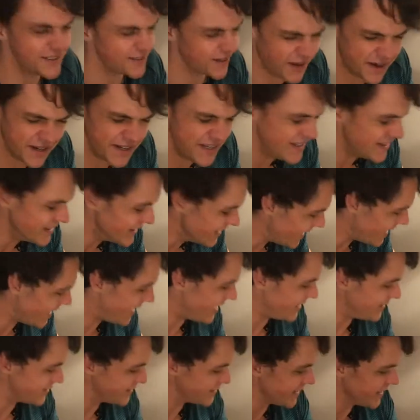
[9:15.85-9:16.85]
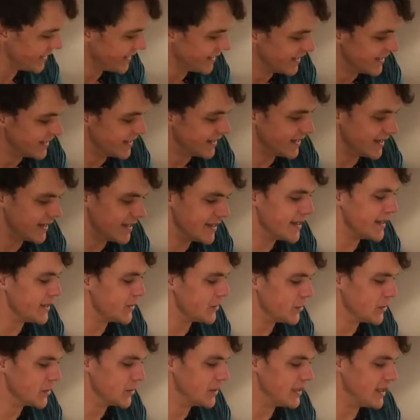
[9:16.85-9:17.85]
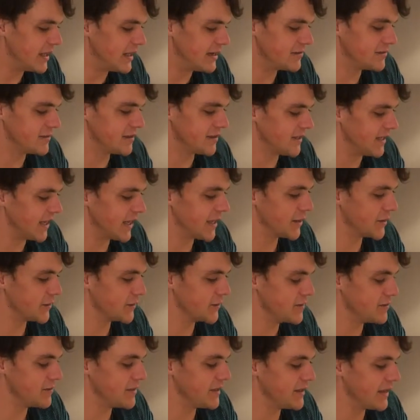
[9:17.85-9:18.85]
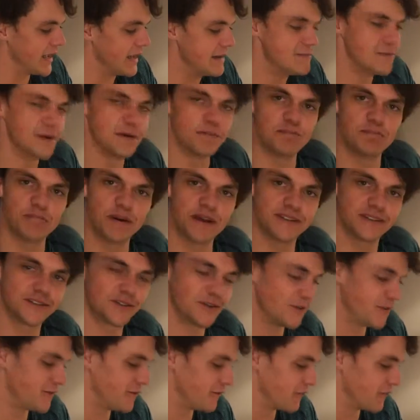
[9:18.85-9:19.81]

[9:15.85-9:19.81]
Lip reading: Tidy laughed, and they all laughed together and became the best of